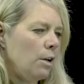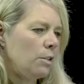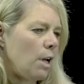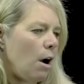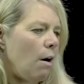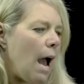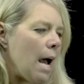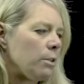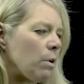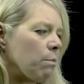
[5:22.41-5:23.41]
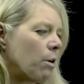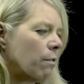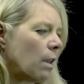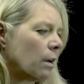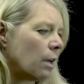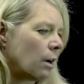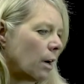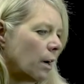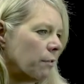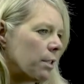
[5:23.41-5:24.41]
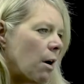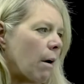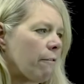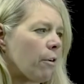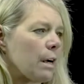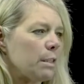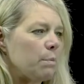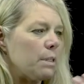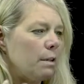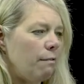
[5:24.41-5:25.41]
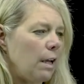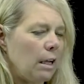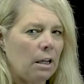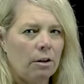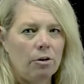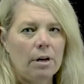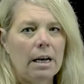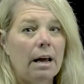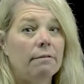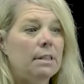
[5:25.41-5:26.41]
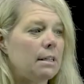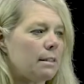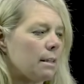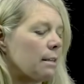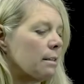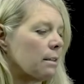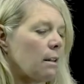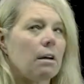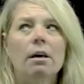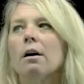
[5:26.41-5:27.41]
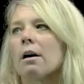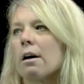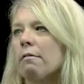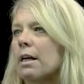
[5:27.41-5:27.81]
So as we move along the curve, so for a specific unit of distance along the curve,